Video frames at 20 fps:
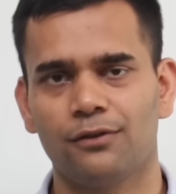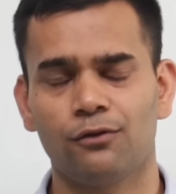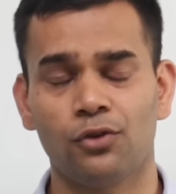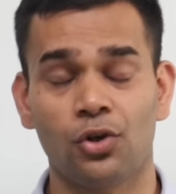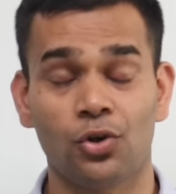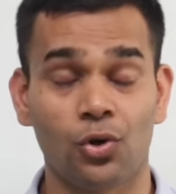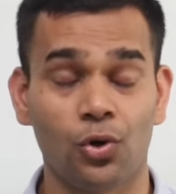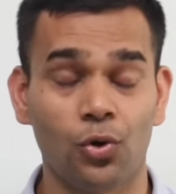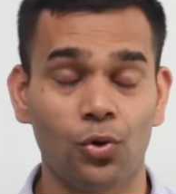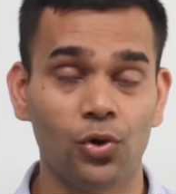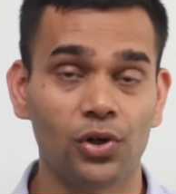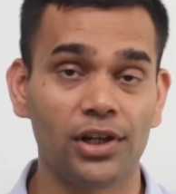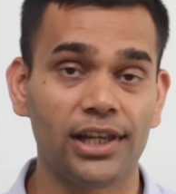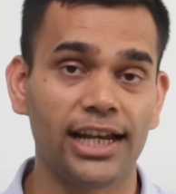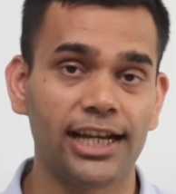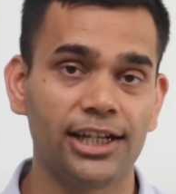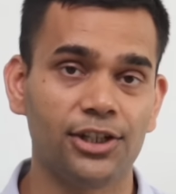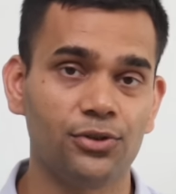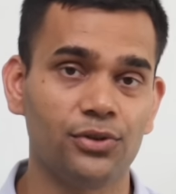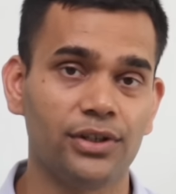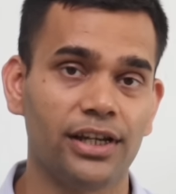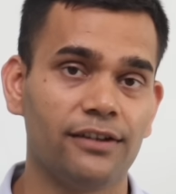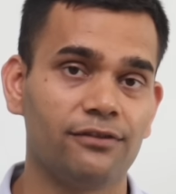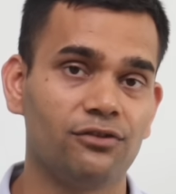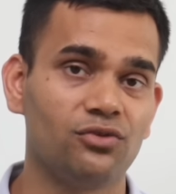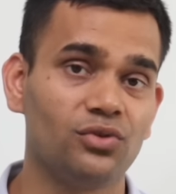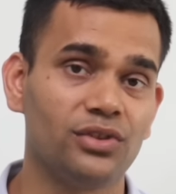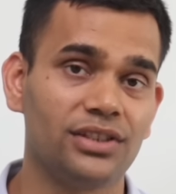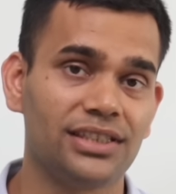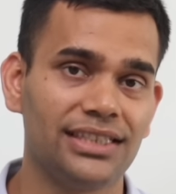For a whole night, you
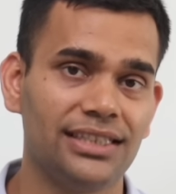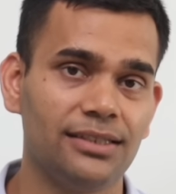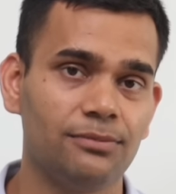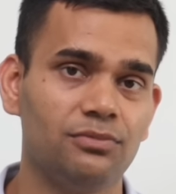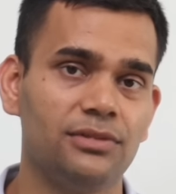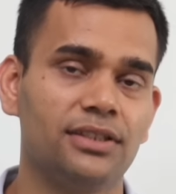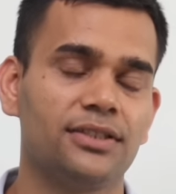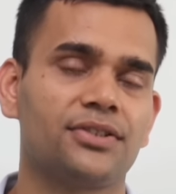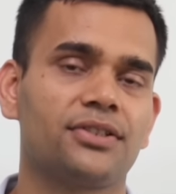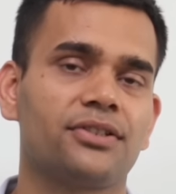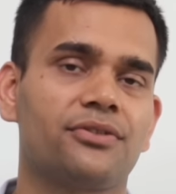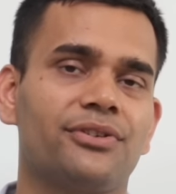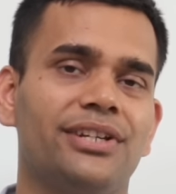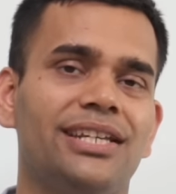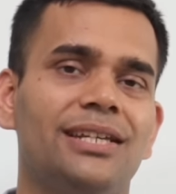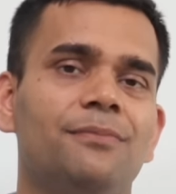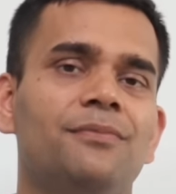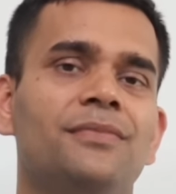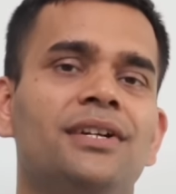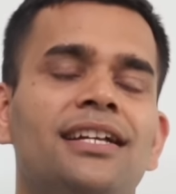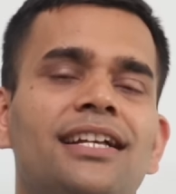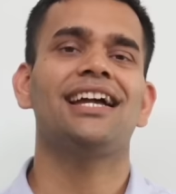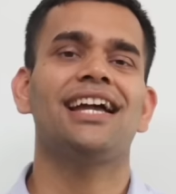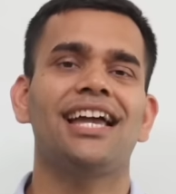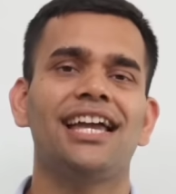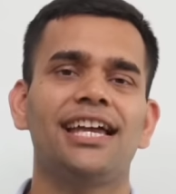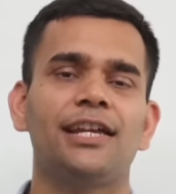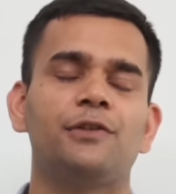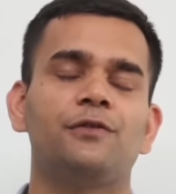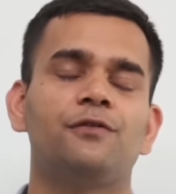have to keep this cream,
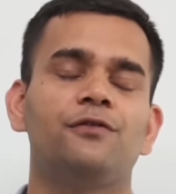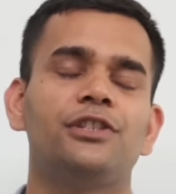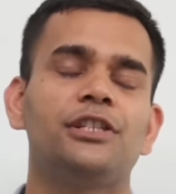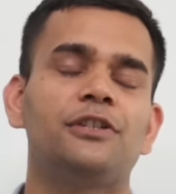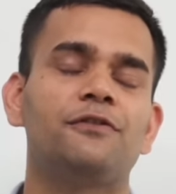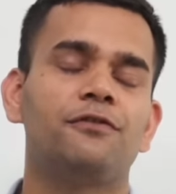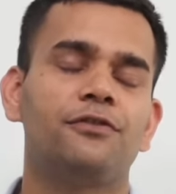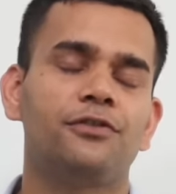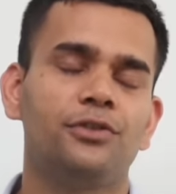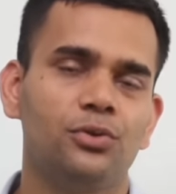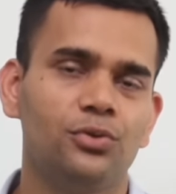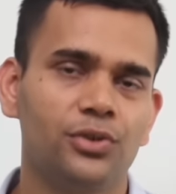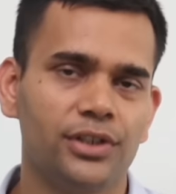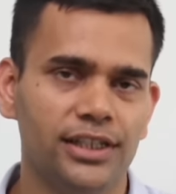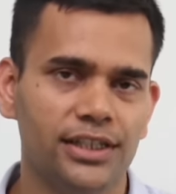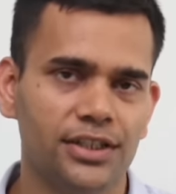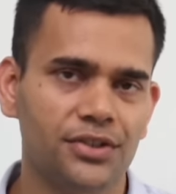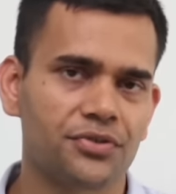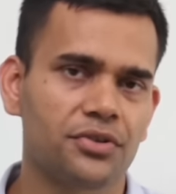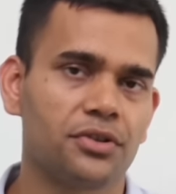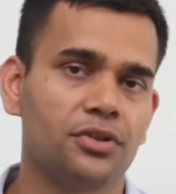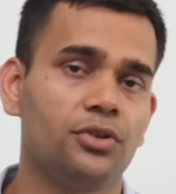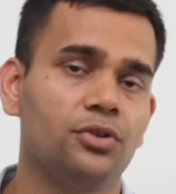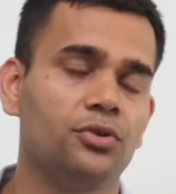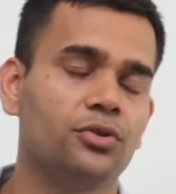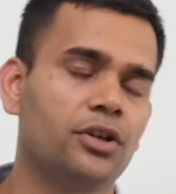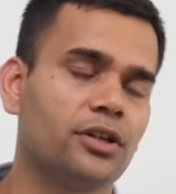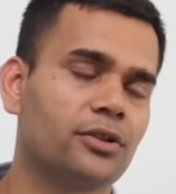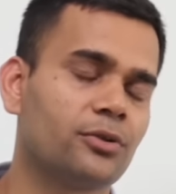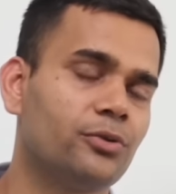and within few days,
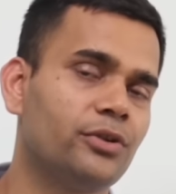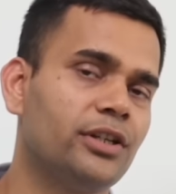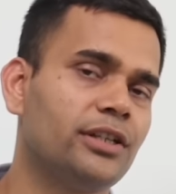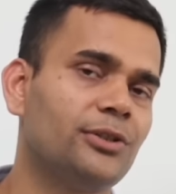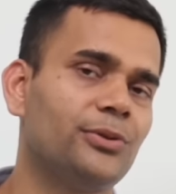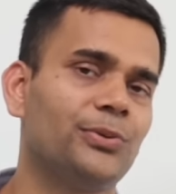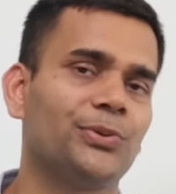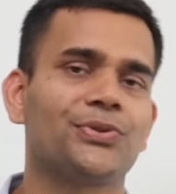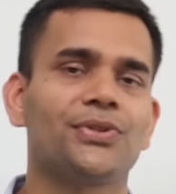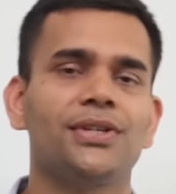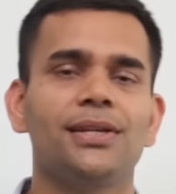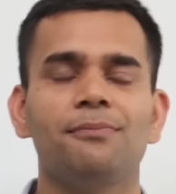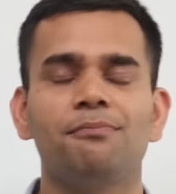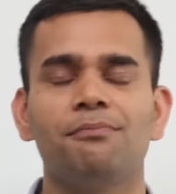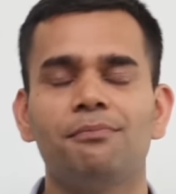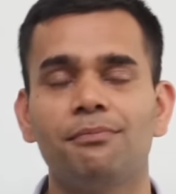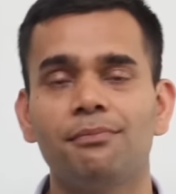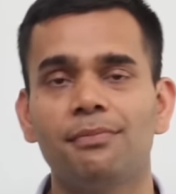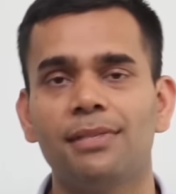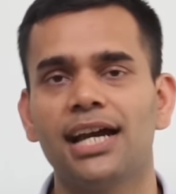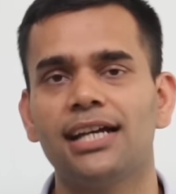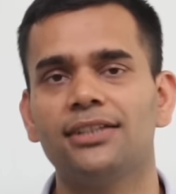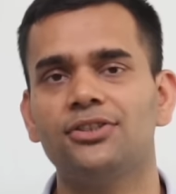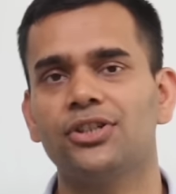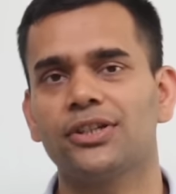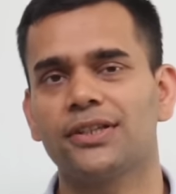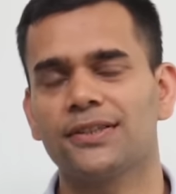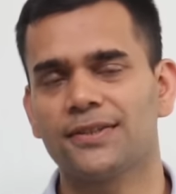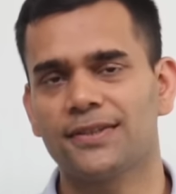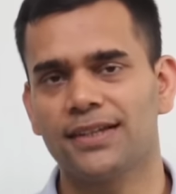you are going to see
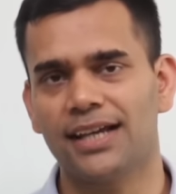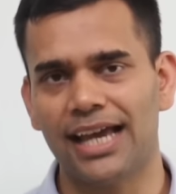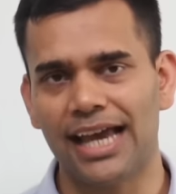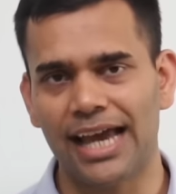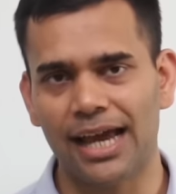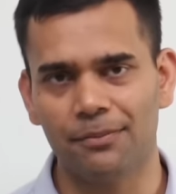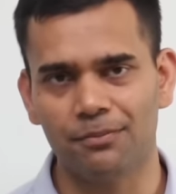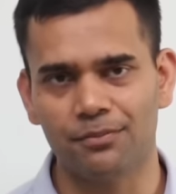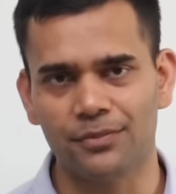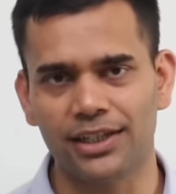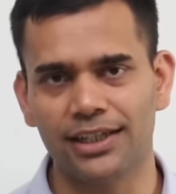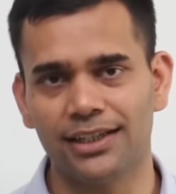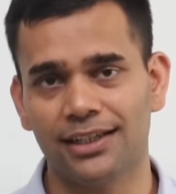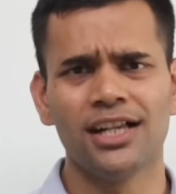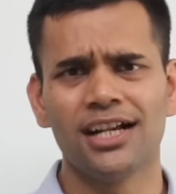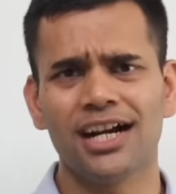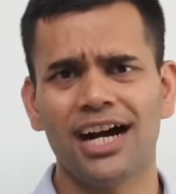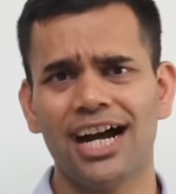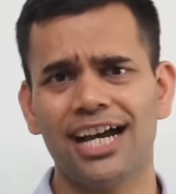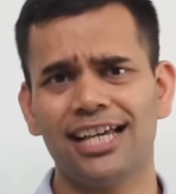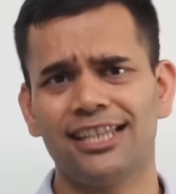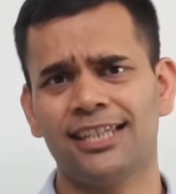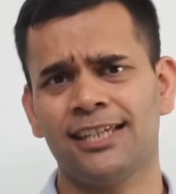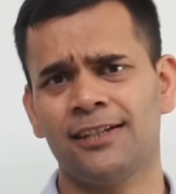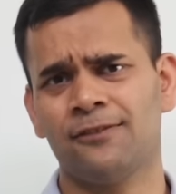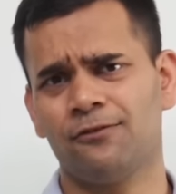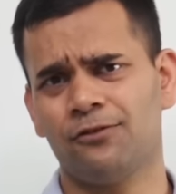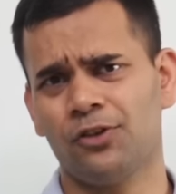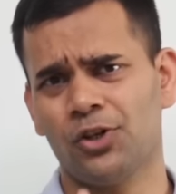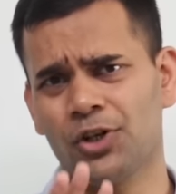magics happening. I
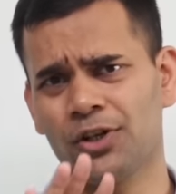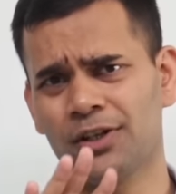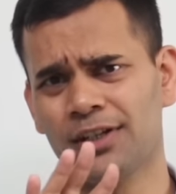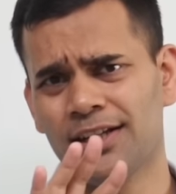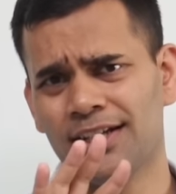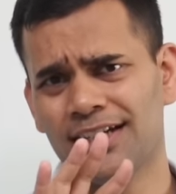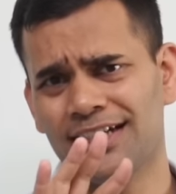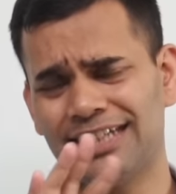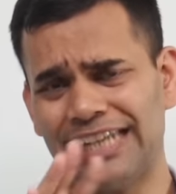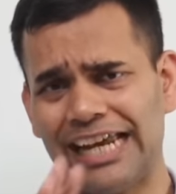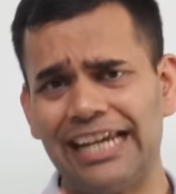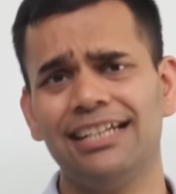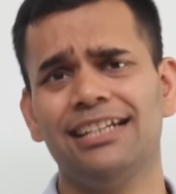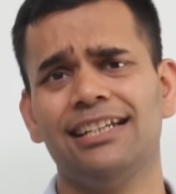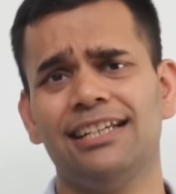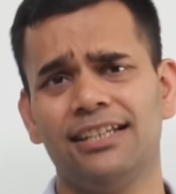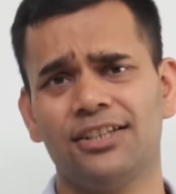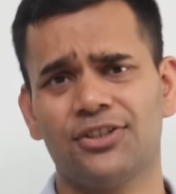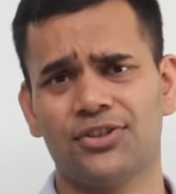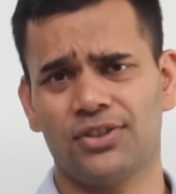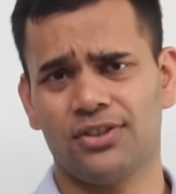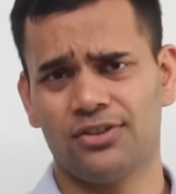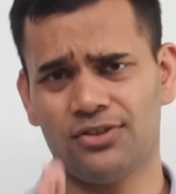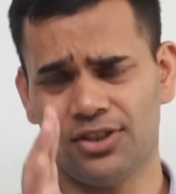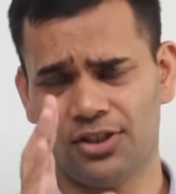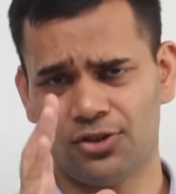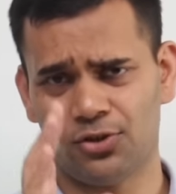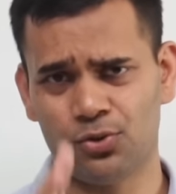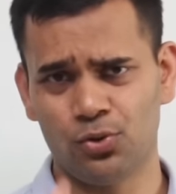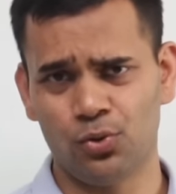think for 10 days,
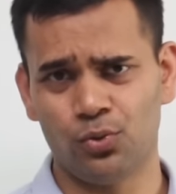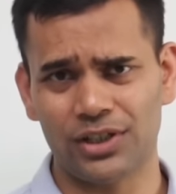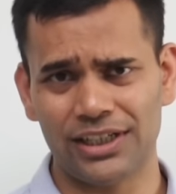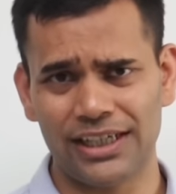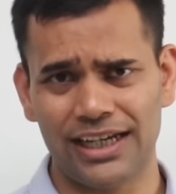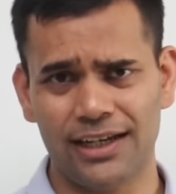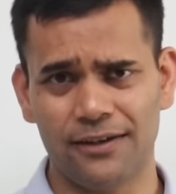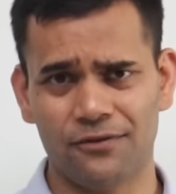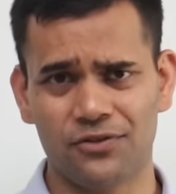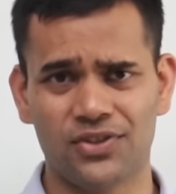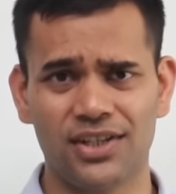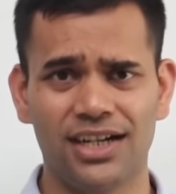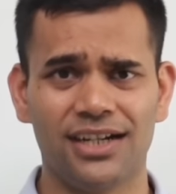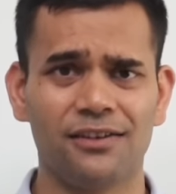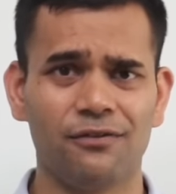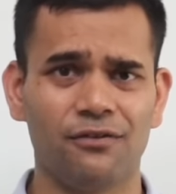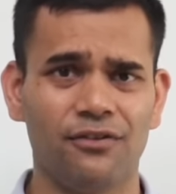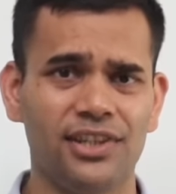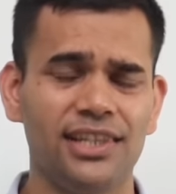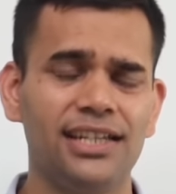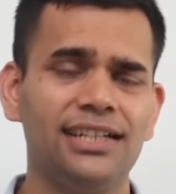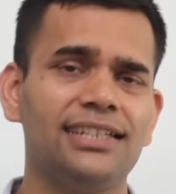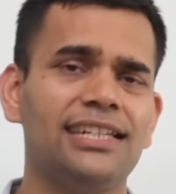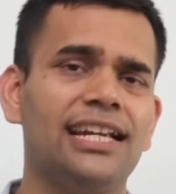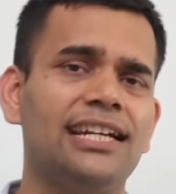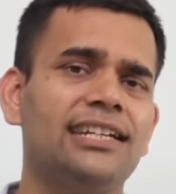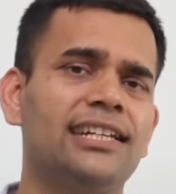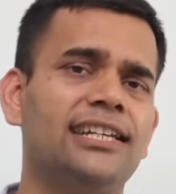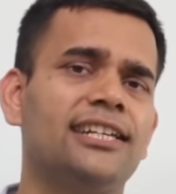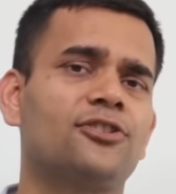just do what I have said. Within
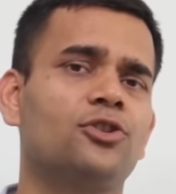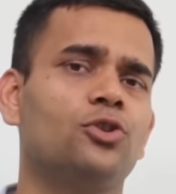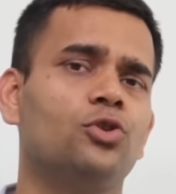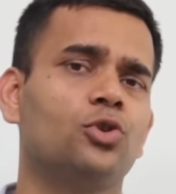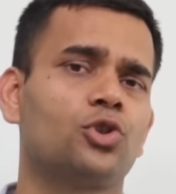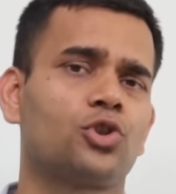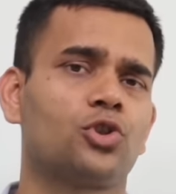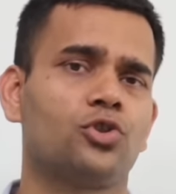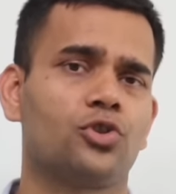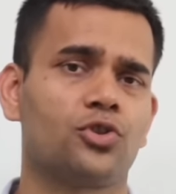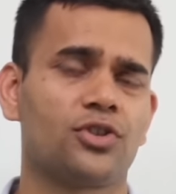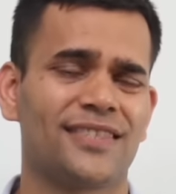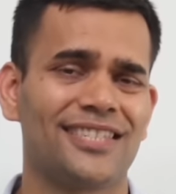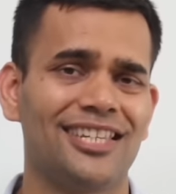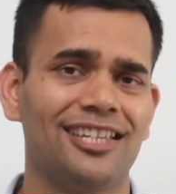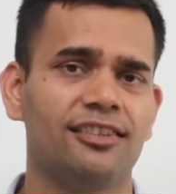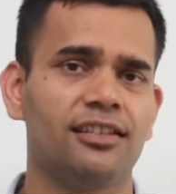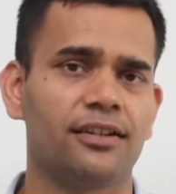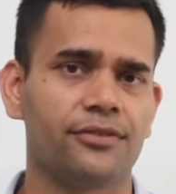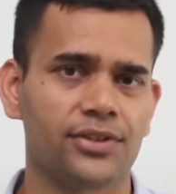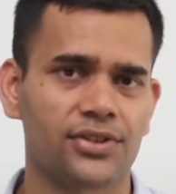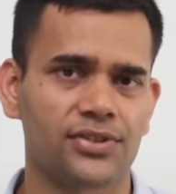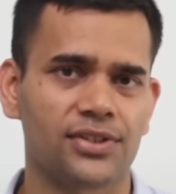10 days, you should see the